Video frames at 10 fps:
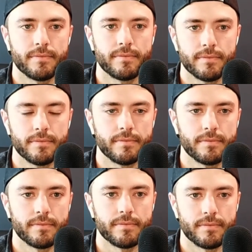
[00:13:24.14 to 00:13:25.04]

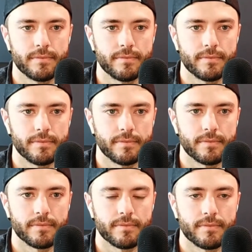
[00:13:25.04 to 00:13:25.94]

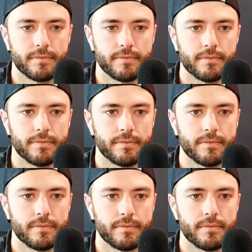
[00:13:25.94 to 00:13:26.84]

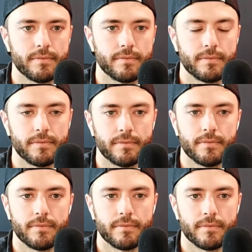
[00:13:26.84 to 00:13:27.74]

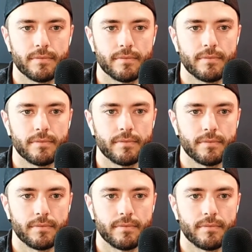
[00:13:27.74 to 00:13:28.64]

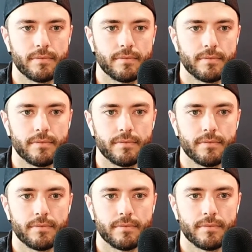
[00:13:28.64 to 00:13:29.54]

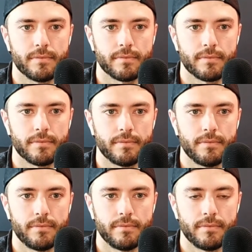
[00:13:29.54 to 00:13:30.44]

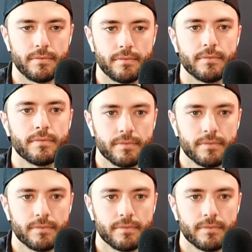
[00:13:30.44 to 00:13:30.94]
(silent)